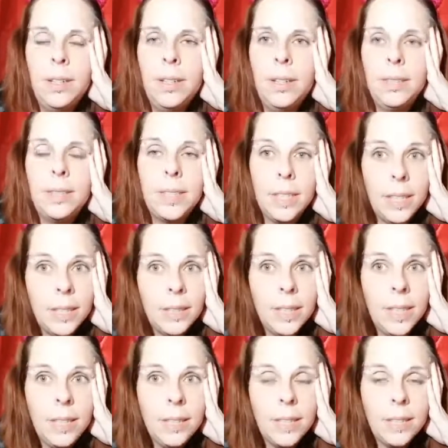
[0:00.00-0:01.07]

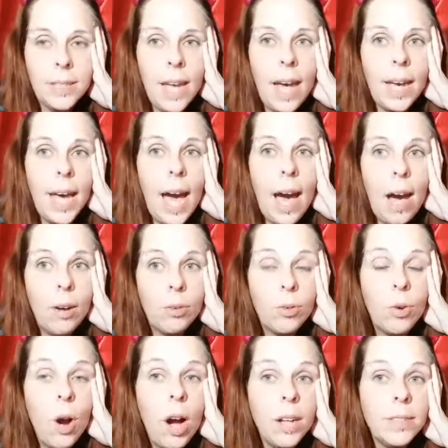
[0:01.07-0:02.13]
Seriously, this guy
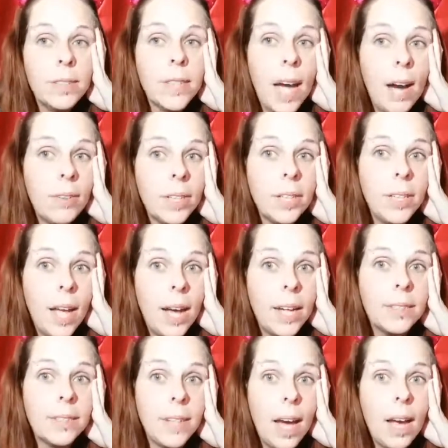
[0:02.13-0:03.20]
crossed county
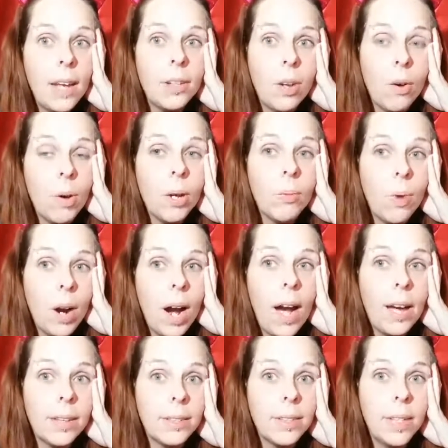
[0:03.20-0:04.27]
lines not knowing where
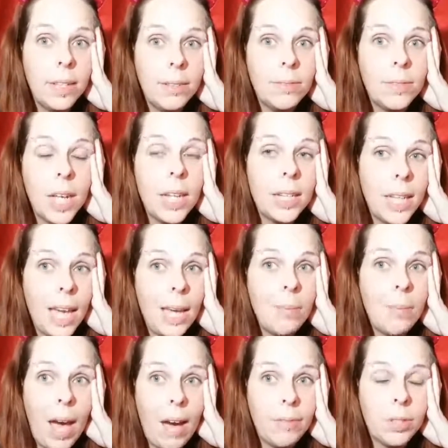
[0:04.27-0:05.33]
I lived and came
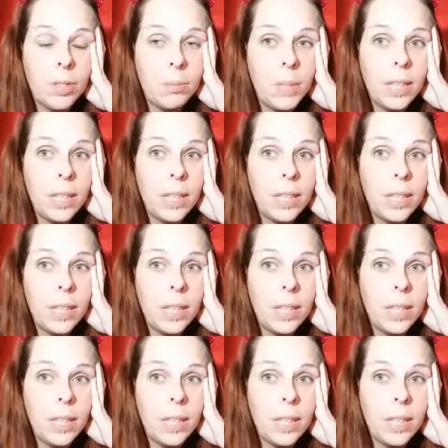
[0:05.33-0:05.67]
after me.